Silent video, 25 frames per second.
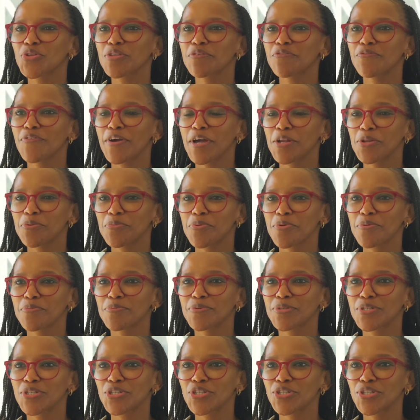The value
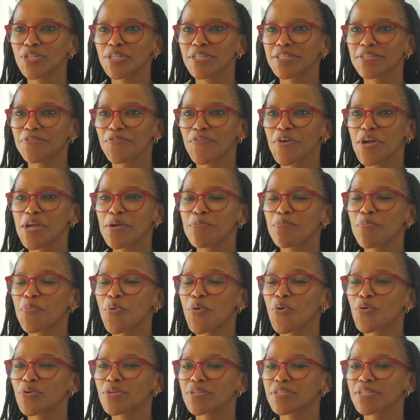proposition is a very
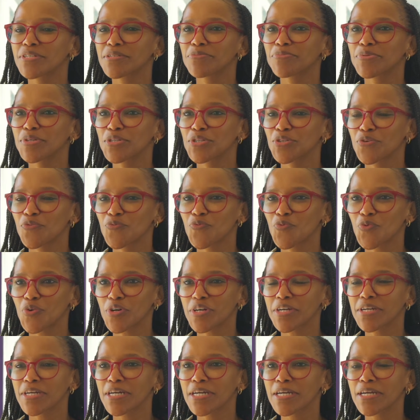important piece of
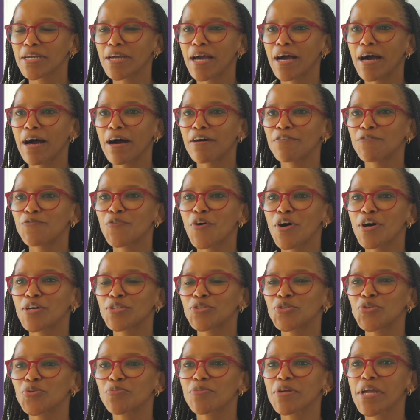work uh, for us
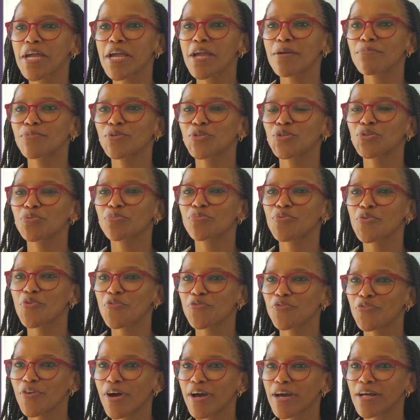to be able to
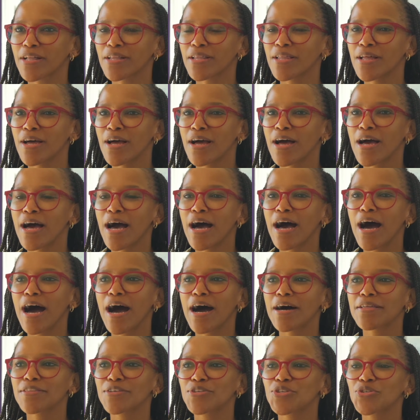profile
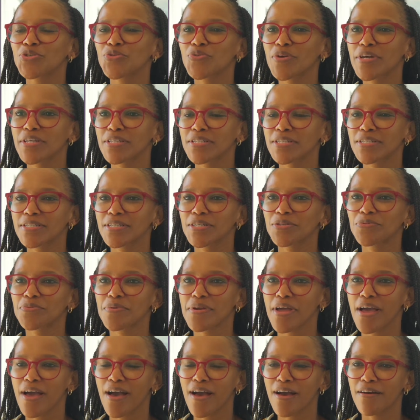uh, the strengths that we
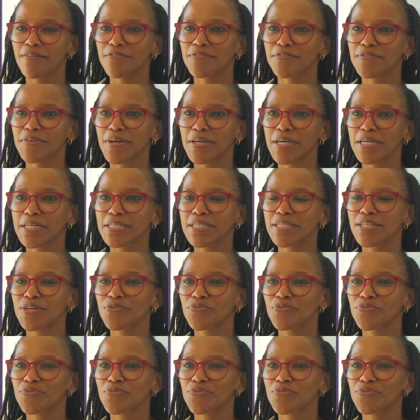have in the